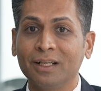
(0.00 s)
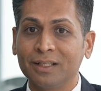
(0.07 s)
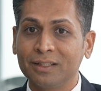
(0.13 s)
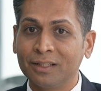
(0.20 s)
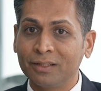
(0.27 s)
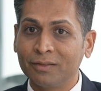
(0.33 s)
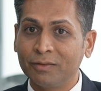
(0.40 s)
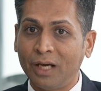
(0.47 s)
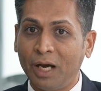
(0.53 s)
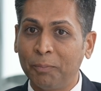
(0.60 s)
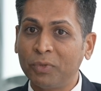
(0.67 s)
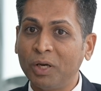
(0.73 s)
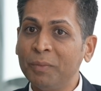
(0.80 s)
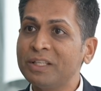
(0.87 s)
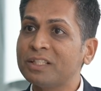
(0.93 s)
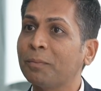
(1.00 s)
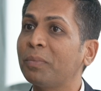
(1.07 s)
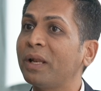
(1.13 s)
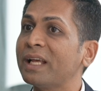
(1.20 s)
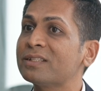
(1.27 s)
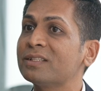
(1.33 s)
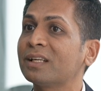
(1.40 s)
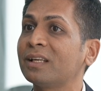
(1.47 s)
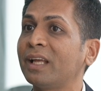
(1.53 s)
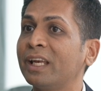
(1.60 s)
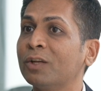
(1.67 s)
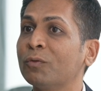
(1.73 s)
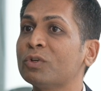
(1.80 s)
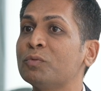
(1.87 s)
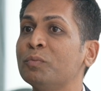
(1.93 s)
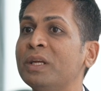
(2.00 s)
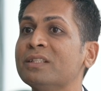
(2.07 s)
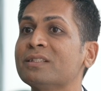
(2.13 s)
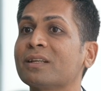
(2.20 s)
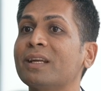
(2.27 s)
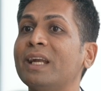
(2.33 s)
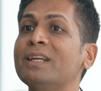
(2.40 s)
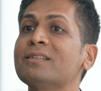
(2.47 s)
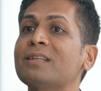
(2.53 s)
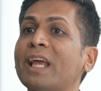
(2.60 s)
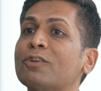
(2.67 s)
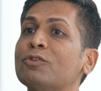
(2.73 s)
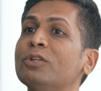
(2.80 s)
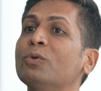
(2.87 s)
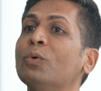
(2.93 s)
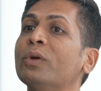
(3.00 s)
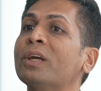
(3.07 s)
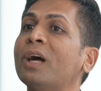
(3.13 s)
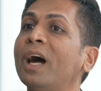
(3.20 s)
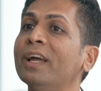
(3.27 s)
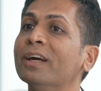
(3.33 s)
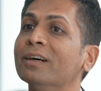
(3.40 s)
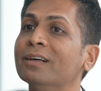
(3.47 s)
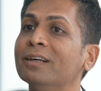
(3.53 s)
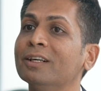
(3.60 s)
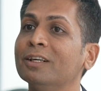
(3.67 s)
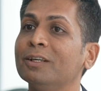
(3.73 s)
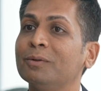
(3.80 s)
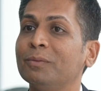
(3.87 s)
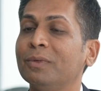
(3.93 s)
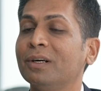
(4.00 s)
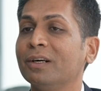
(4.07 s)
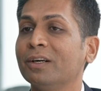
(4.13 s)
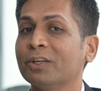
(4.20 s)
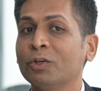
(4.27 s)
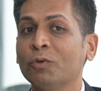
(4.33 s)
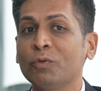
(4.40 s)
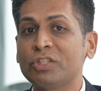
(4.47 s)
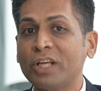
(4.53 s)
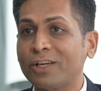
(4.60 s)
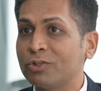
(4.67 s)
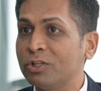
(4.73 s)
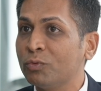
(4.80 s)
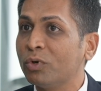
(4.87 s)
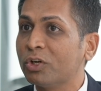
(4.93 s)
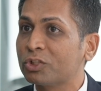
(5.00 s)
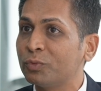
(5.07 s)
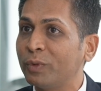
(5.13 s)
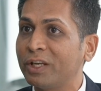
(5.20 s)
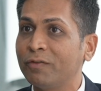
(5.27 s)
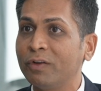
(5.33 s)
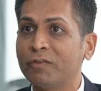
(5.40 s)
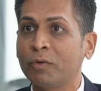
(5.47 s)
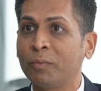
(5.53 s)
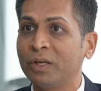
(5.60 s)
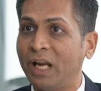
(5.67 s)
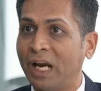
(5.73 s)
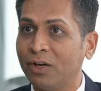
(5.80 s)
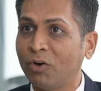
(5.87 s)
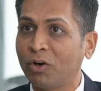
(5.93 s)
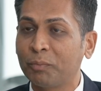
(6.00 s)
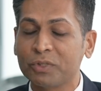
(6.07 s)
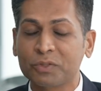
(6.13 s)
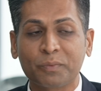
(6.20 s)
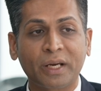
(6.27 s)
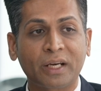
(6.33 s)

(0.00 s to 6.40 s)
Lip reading: the upcoming supply is declining, which means the rent's actually going higher, which actually works very well from a landlord perspective.